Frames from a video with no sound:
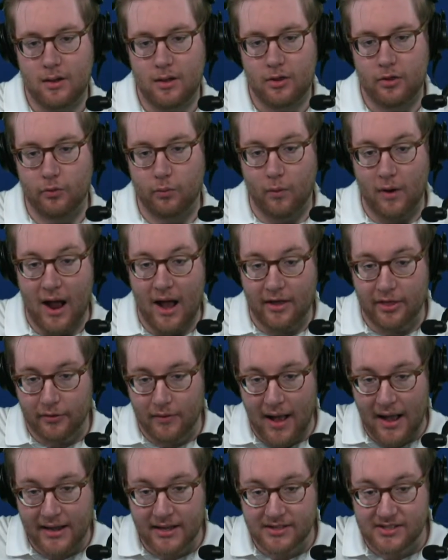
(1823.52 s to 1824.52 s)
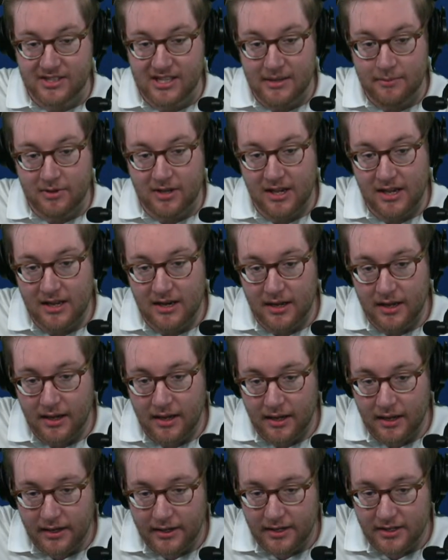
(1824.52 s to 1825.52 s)
the Rockets seem
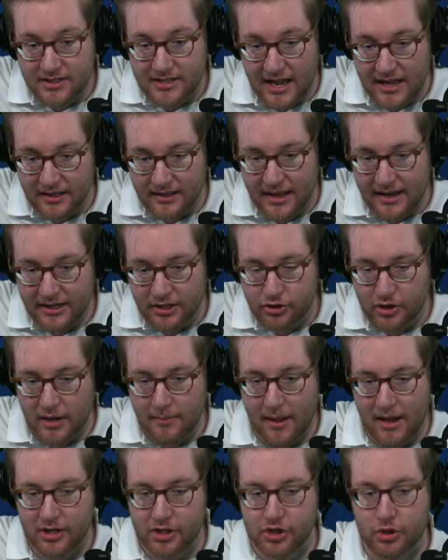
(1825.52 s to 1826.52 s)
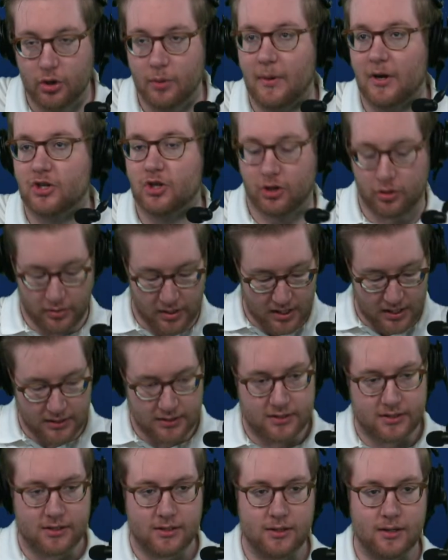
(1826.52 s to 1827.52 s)
content letting Draymond shoot a bunch of
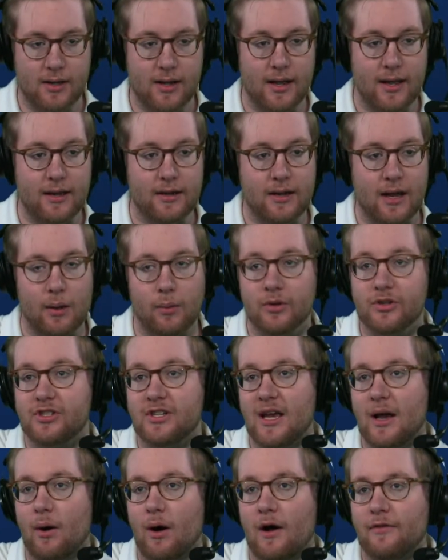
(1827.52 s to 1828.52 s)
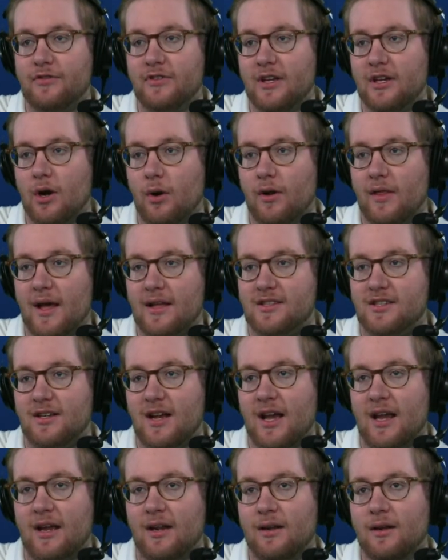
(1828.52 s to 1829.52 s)
threes, and we'll see how often they go to that
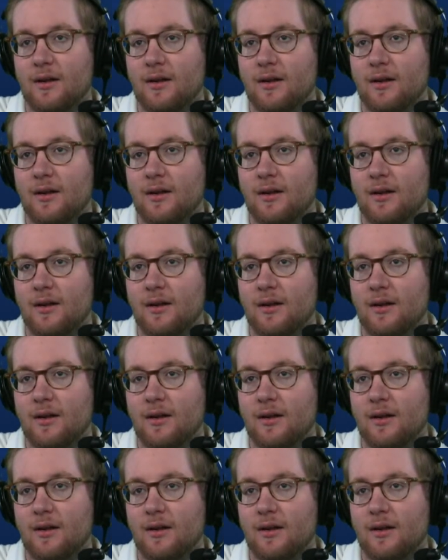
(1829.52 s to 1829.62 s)
tonight.